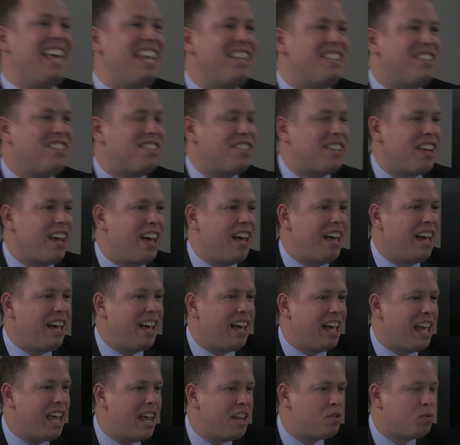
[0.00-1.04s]
it's
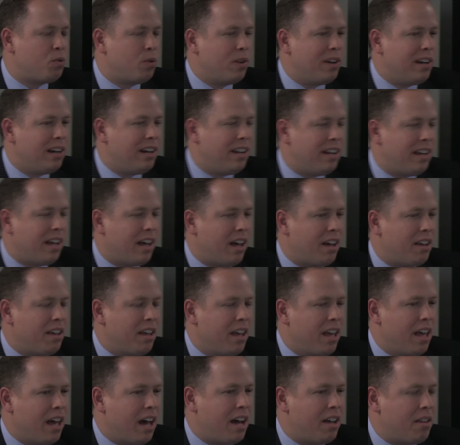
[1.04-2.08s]
really
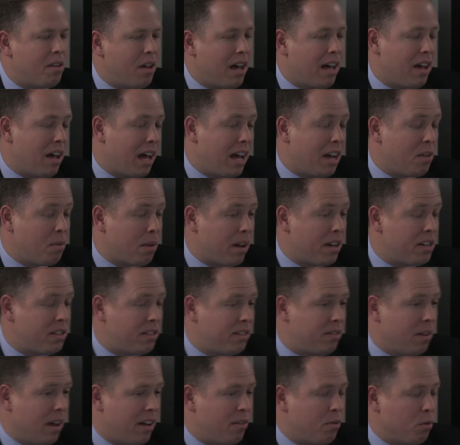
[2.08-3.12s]
I've
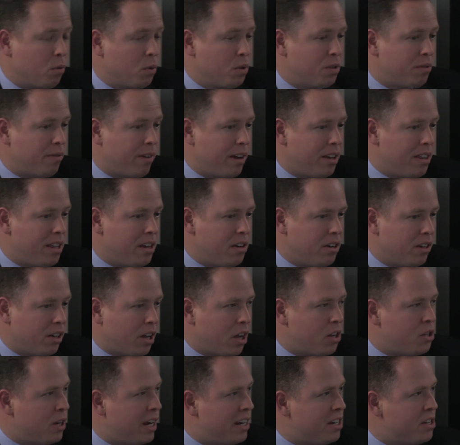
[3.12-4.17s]
always found in
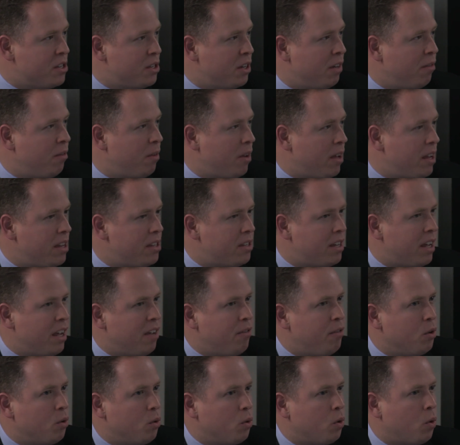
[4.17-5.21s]
negotiations,
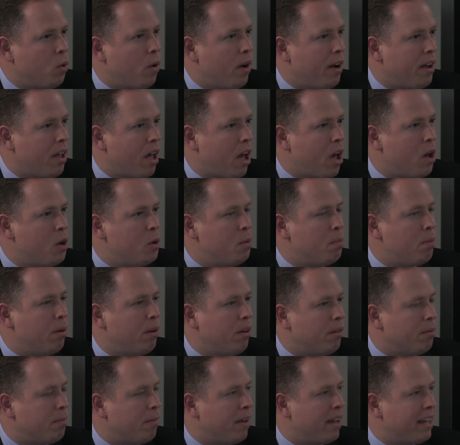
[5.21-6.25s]
if you're quite
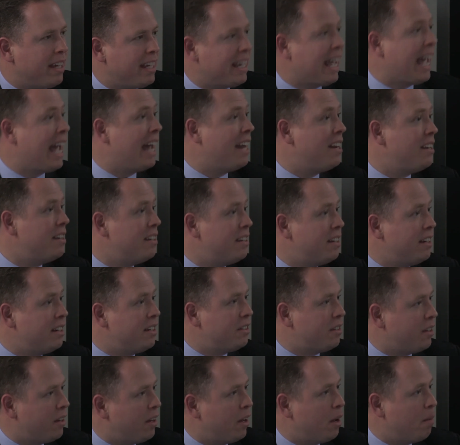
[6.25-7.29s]
open and
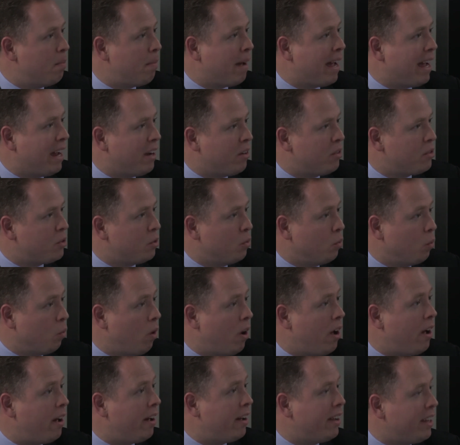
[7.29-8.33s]
candid about
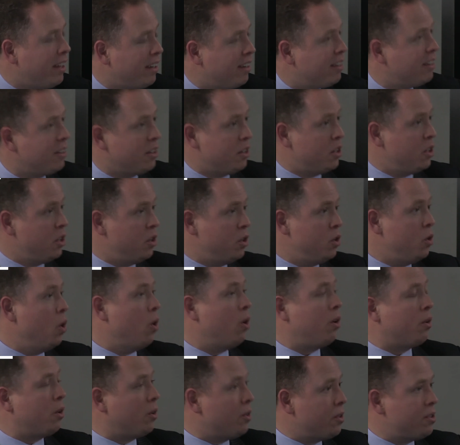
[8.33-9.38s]
why
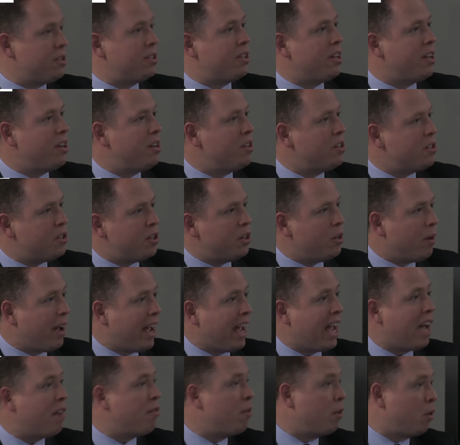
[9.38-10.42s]
you're concerned to
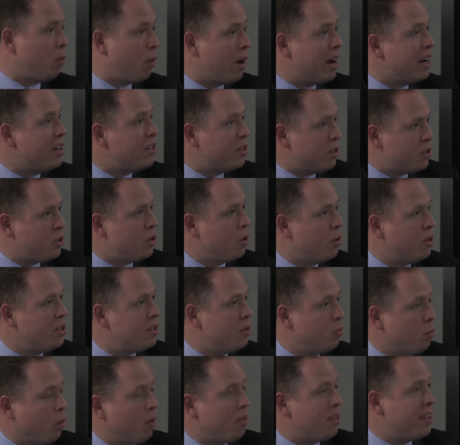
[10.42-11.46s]
have a greater
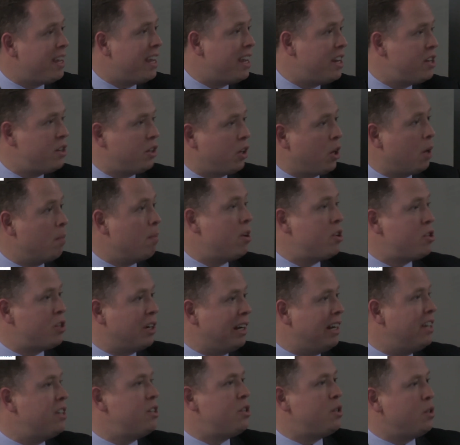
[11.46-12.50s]
choice and what the
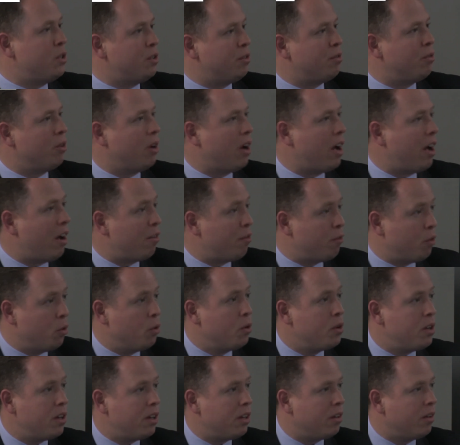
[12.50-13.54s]
commercial issues are
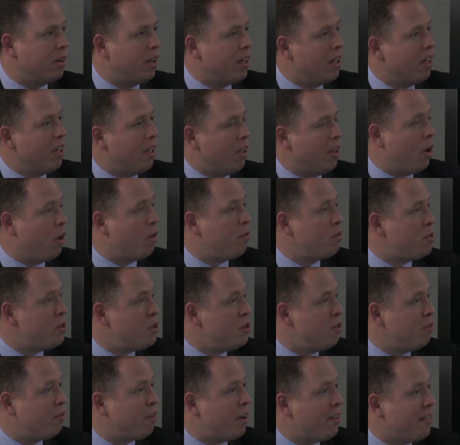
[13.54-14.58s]
for you,
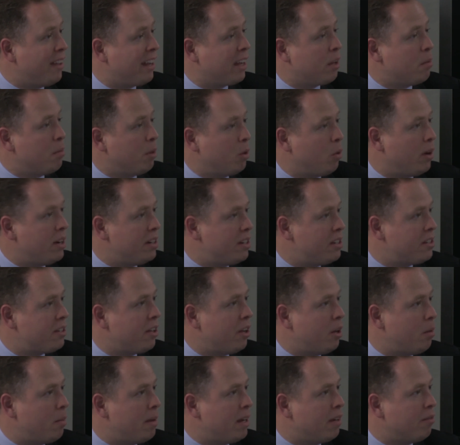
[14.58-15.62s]
often you find that can be quite
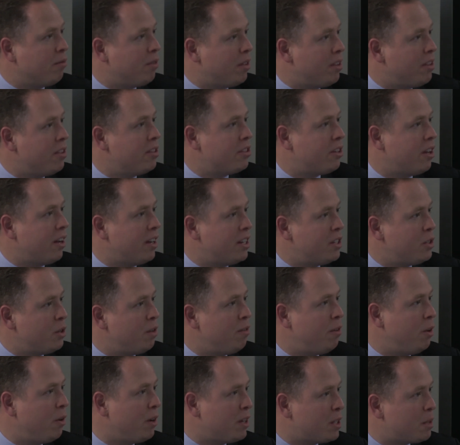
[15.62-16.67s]
disarming for the other side.
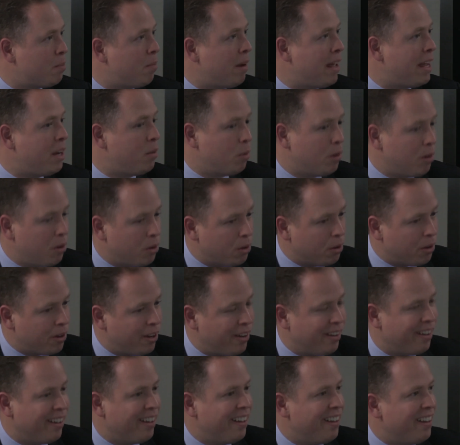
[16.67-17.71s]
So if you explain, well, look,
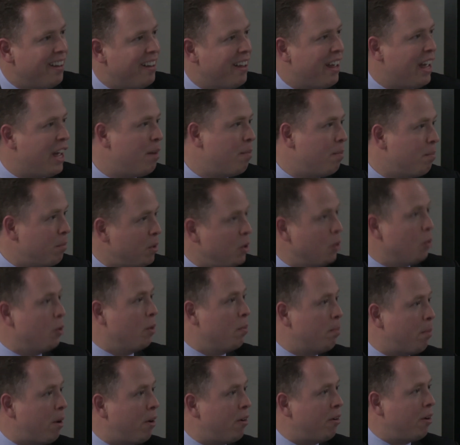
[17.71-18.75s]
you're
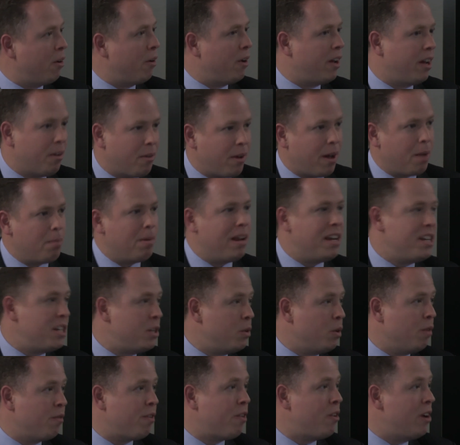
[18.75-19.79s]
the borrower, I'm
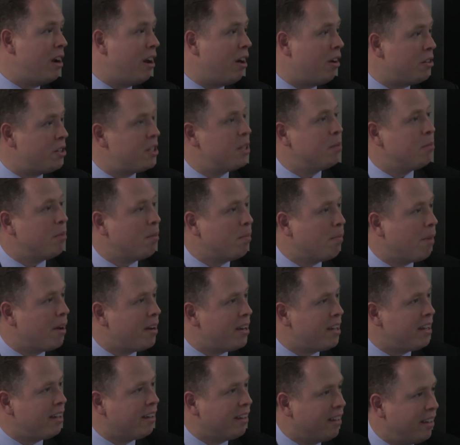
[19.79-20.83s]
lending you a very large sum of
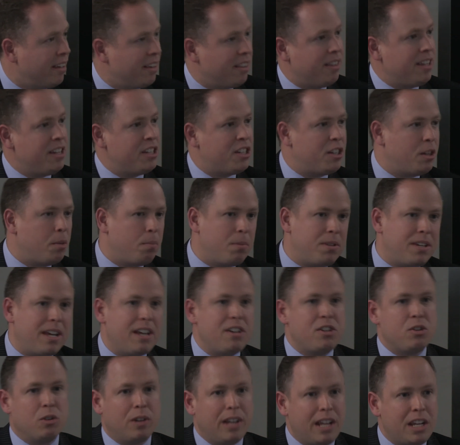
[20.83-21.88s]
money, these are the
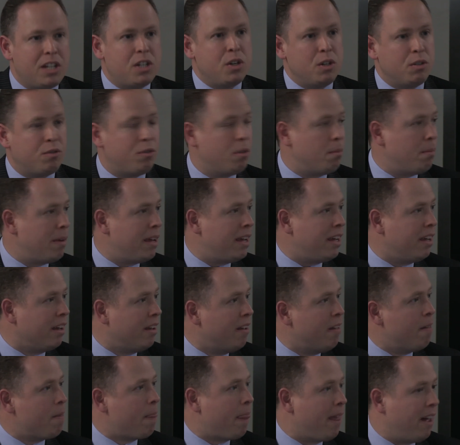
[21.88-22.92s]
potential issues for me,
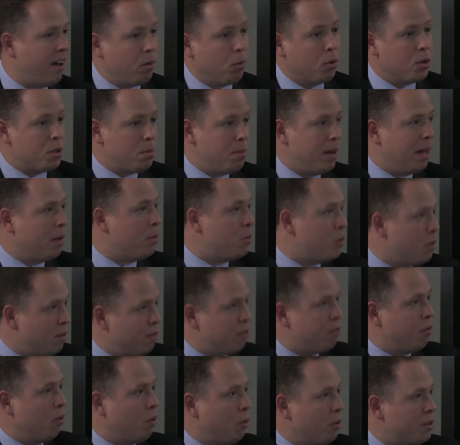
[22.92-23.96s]
I want to be able to
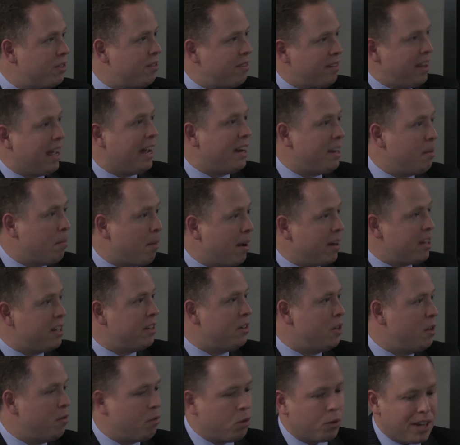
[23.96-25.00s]
enforce, and
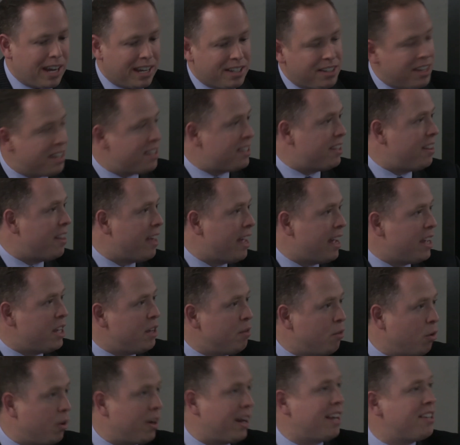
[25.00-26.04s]
you've got assets there,
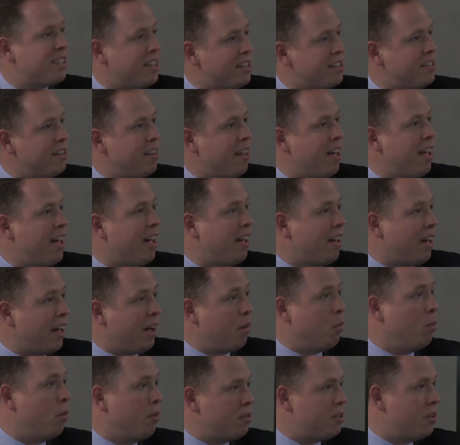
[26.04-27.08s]

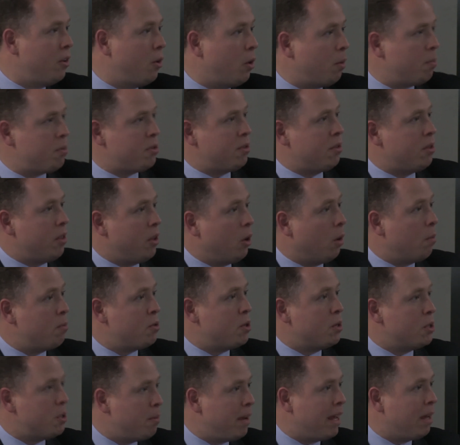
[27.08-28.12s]
I want the
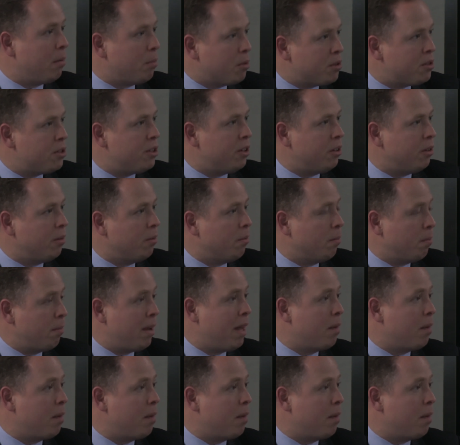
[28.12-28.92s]
option to be able to